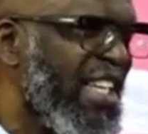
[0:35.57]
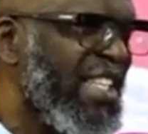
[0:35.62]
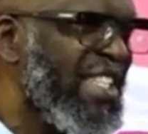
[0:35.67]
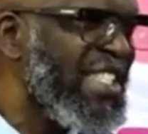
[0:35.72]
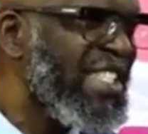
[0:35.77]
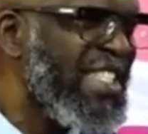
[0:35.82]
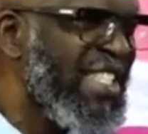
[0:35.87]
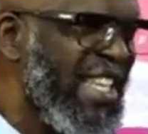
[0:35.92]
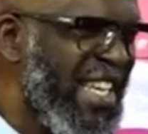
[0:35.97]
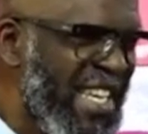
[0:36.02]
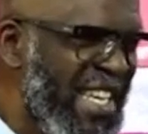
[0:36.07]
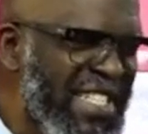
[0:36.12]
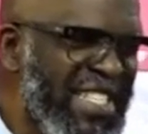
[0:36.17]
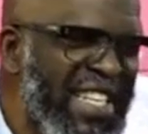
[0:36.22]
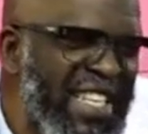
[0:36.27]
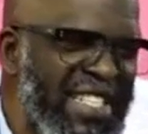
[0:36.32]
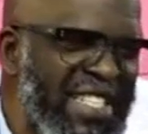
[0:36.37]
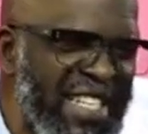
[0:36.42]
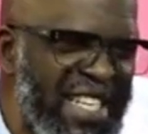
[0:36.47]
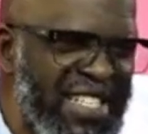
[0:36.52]

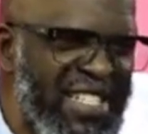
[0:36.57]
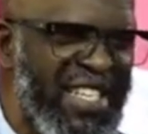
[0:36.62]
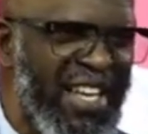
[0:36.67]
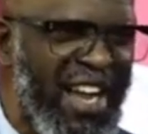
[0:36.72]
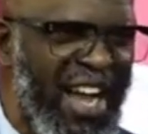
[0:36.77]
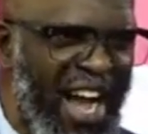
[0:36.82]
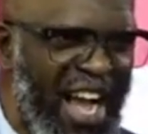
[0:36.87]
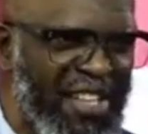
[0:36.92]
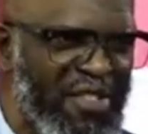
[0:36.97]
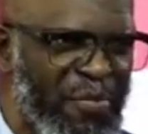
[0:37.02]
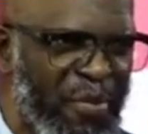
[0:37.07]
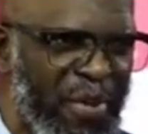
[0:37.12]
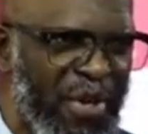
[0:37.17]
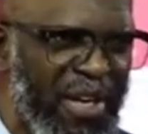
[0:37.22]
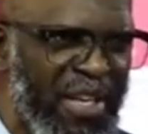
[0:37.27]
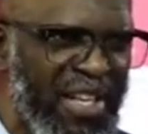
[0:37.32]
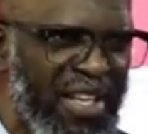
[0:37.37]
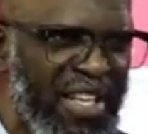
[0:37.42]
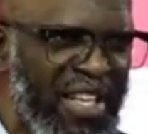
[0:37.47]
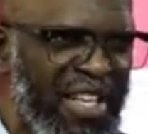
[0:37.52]
Jesus is the gospel.
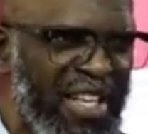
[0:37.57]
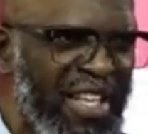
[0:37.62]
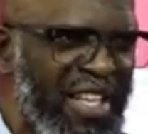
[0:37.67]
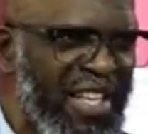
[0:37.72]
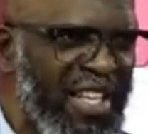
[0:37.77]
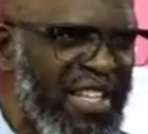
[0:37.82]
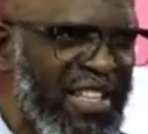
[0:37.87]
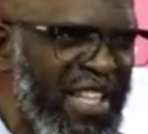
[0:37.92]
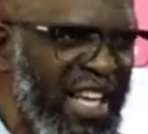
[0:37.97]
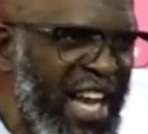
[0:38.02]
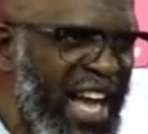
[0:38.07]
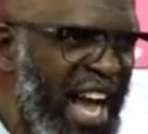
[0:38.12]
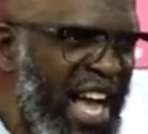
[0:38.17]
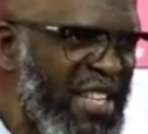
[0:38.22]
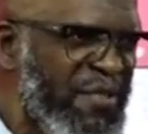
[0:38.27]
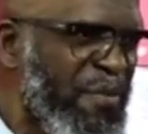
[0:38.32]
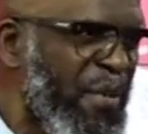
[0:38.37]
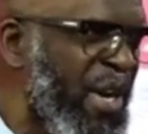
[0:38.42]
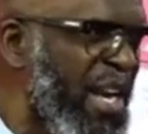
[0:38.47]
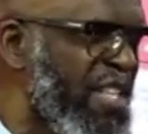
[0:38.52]
The
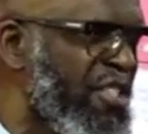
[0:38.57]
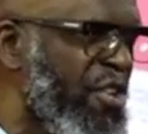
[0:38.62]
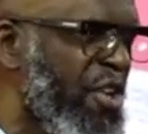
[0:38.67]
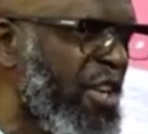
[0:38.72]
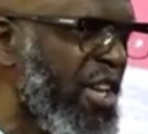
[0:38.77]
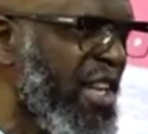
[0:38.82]
gospel is not a